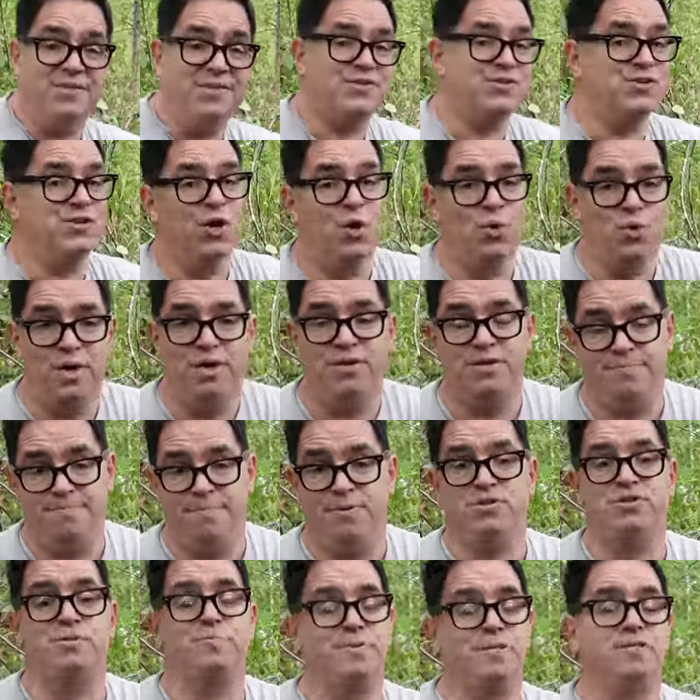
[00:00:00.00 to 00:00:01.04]
There's no
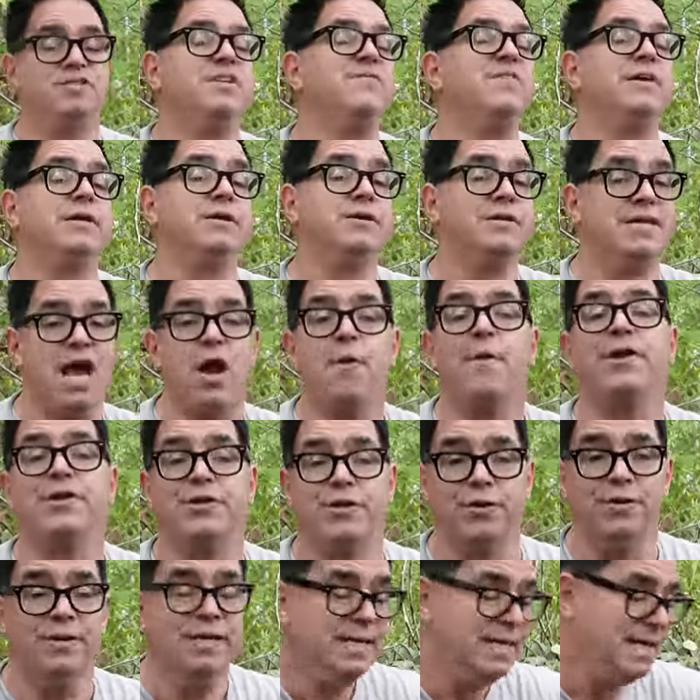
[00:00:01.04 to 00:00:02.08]
specific
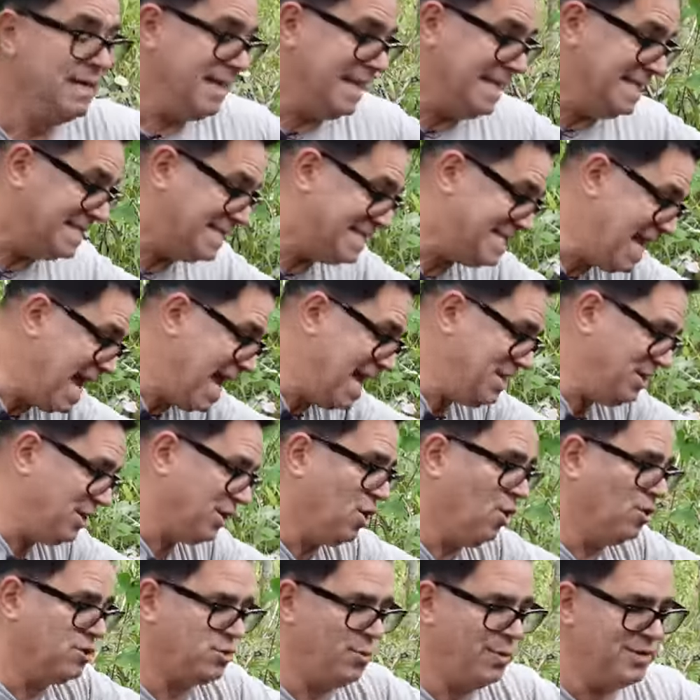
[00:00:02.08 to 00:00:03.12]
character. Instead, you
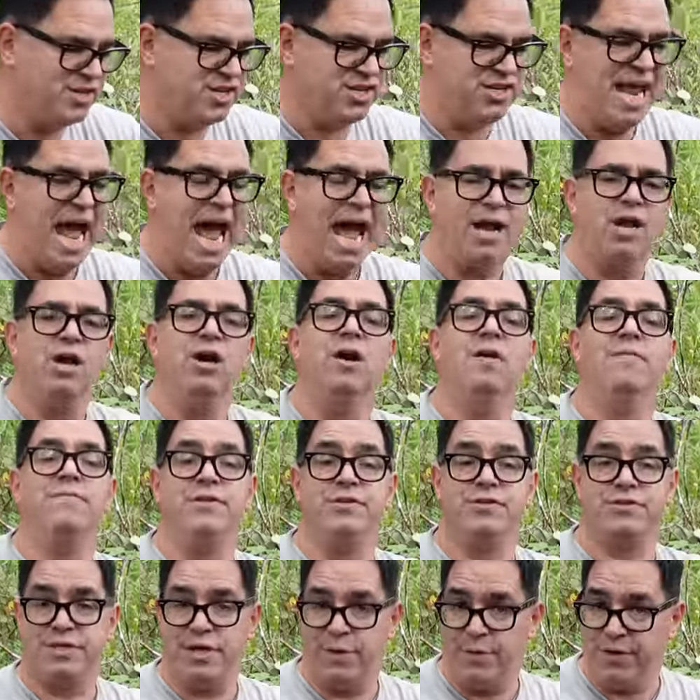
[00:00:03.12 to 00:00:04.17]
go to a stack of
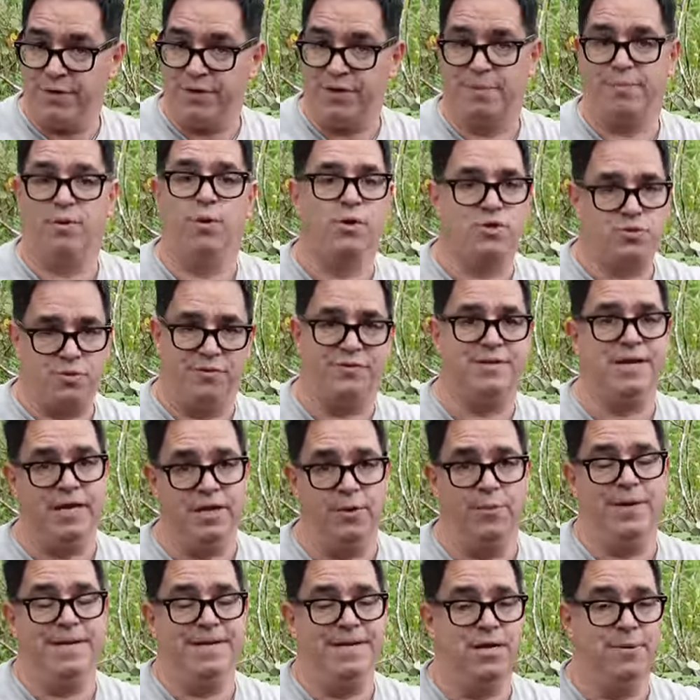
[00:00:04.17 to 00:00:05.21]
the serial number, which will tell
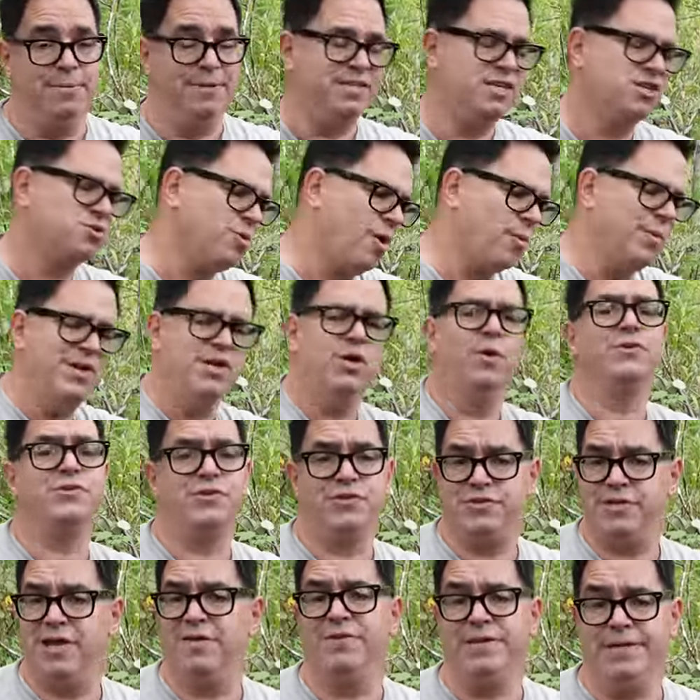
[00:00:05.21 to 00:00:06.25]
you what year, but this one we know it's a
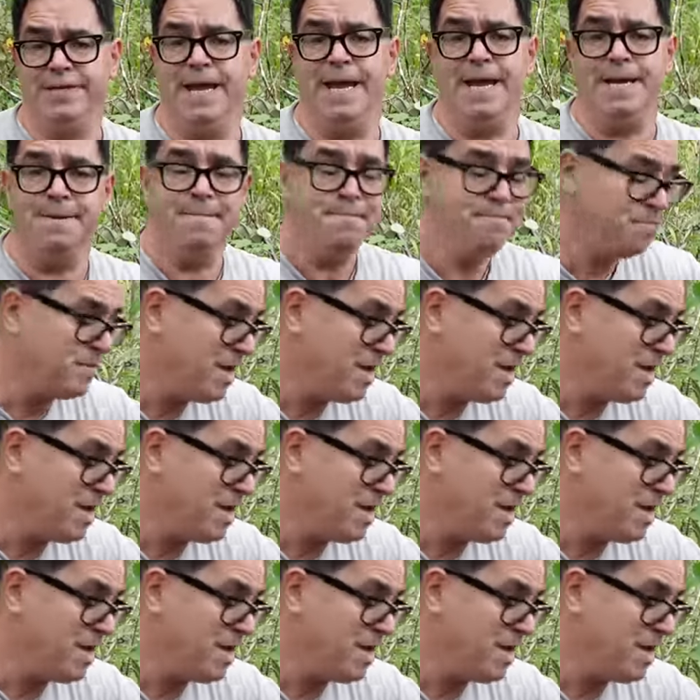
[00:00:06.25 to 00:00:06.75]
78.